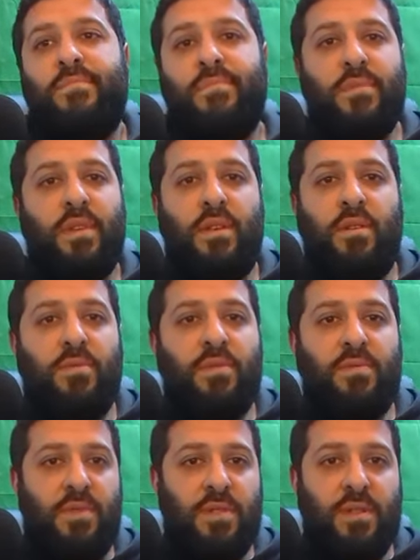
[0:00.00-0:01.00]
you know, with
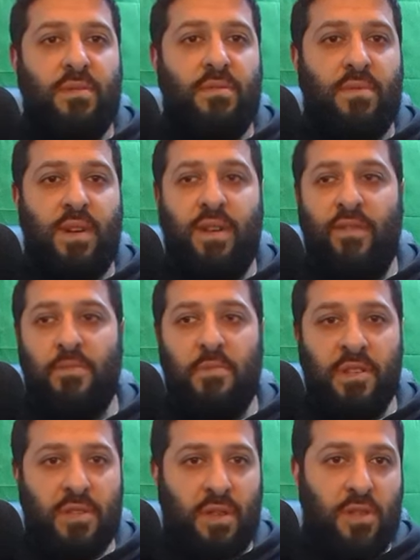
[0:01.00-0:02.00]
reason, right?
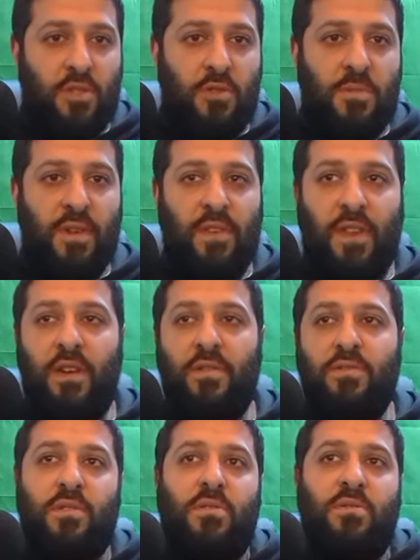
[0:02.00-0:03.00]
Everybody's consuming video,
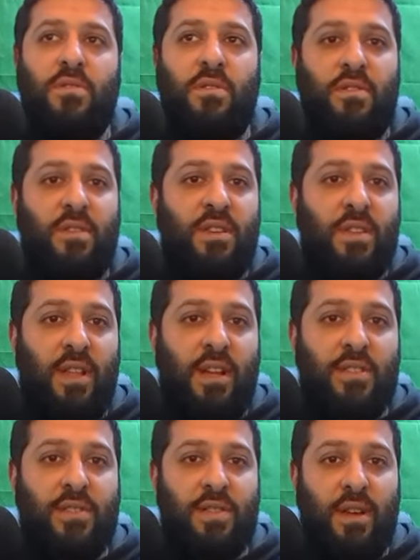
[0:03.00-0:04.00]
so you know you need
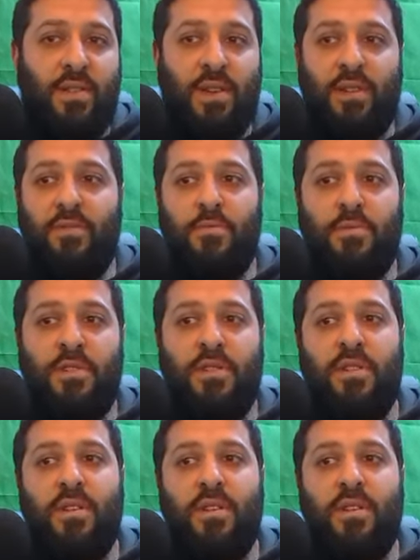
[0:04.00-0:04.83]
lots of downlink throughput.